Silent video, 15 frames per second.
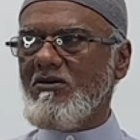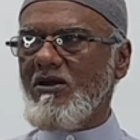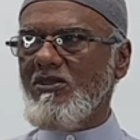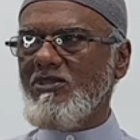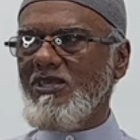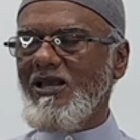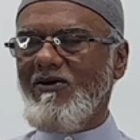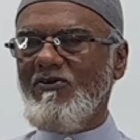
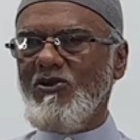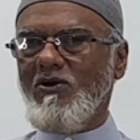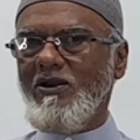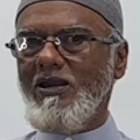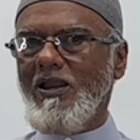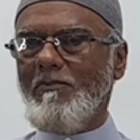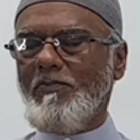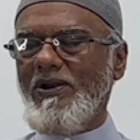radiyah, you are
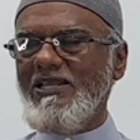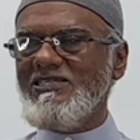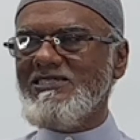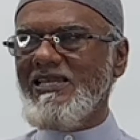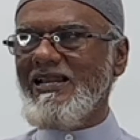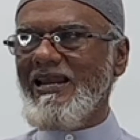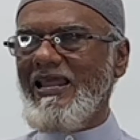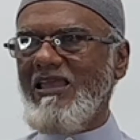in a
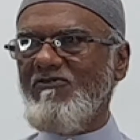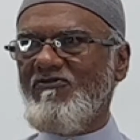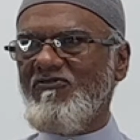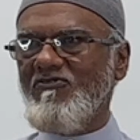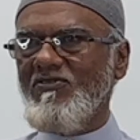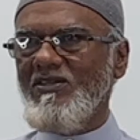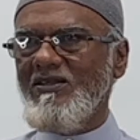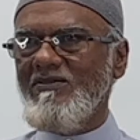pleasing life,
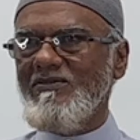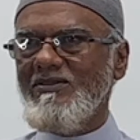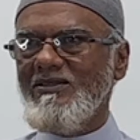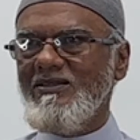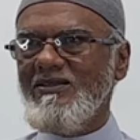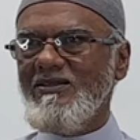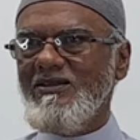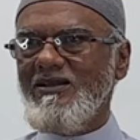
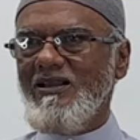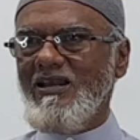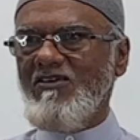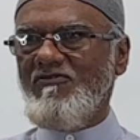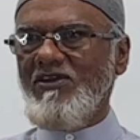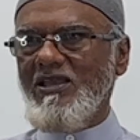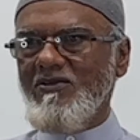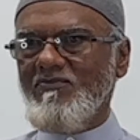
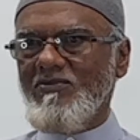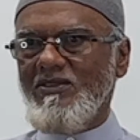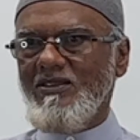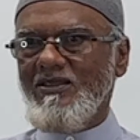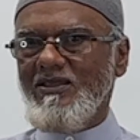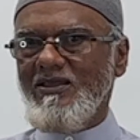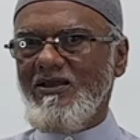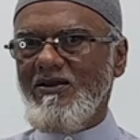living,
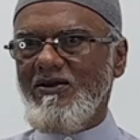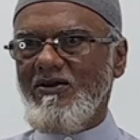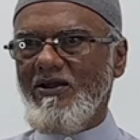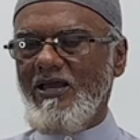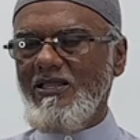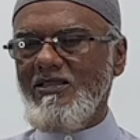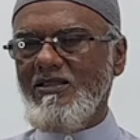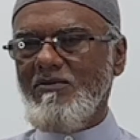
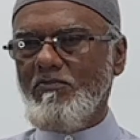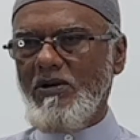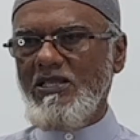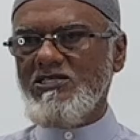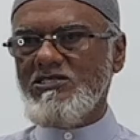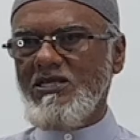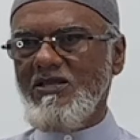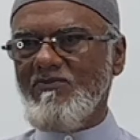right?
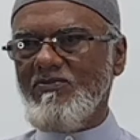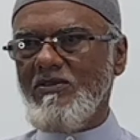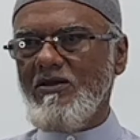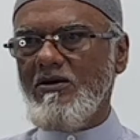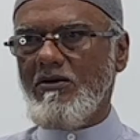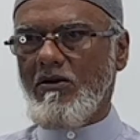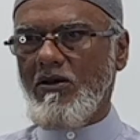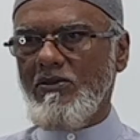Pleasing,
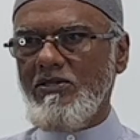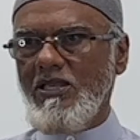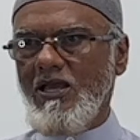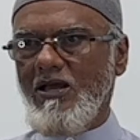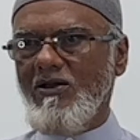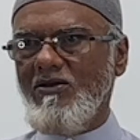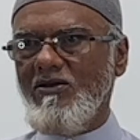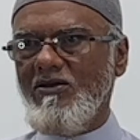radiyah.